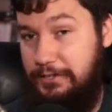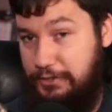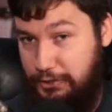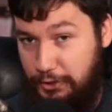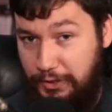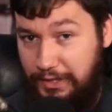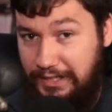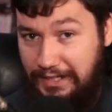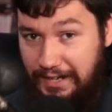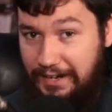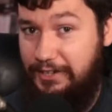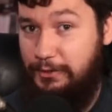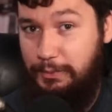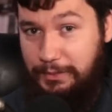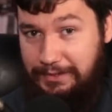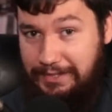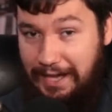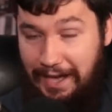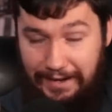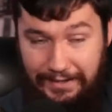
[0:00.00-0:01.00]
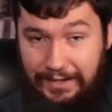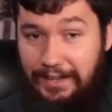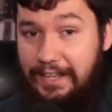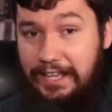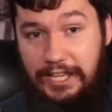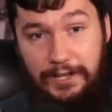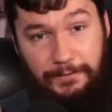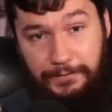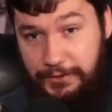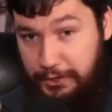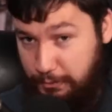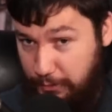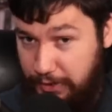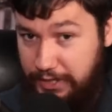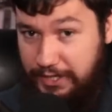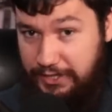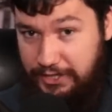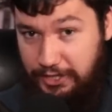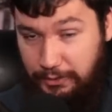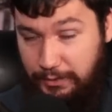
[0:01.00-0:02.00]
good luck with that. If you want
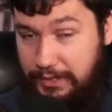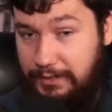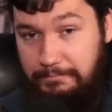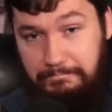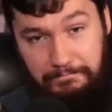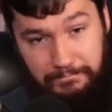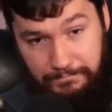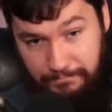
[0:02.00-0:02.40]
to do it,